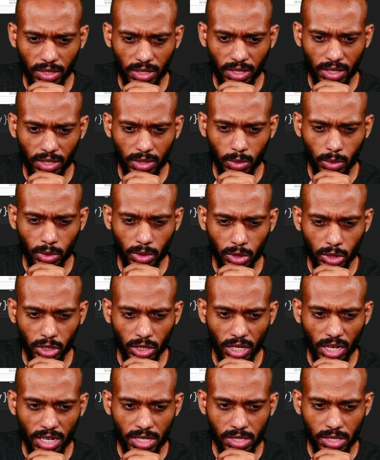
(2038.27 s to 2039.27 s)
you
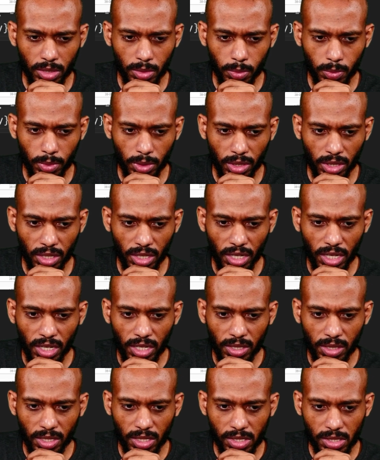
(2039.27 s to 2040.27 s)
initialize it with
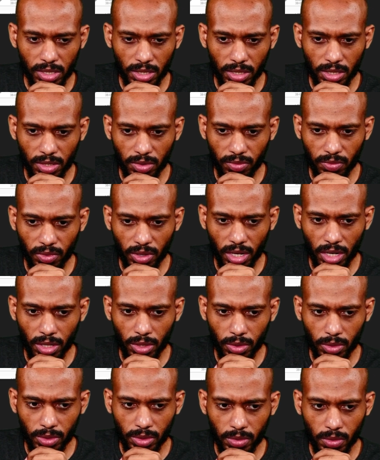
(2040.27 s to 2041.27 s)
text editing value,
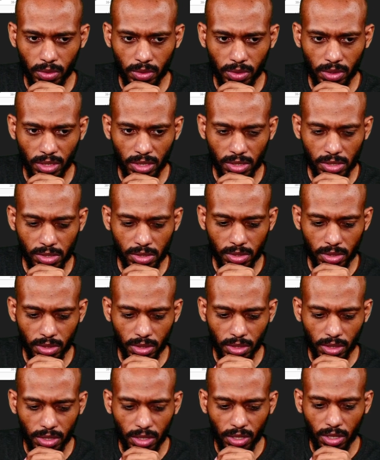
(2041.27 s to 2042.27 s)
the text.
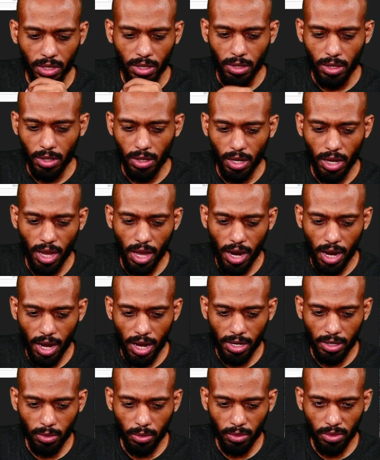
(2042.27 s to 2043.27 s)
And
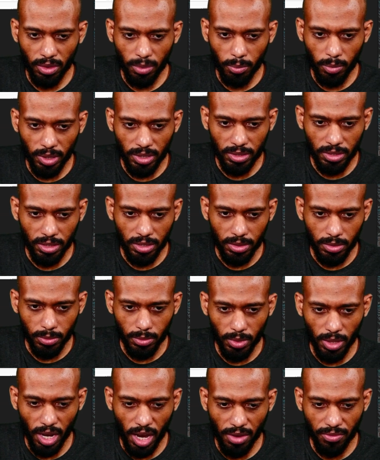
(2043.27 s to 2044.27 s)
on the body we
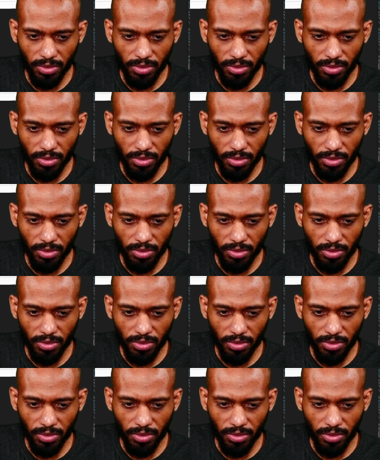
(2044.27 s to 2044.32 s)
have a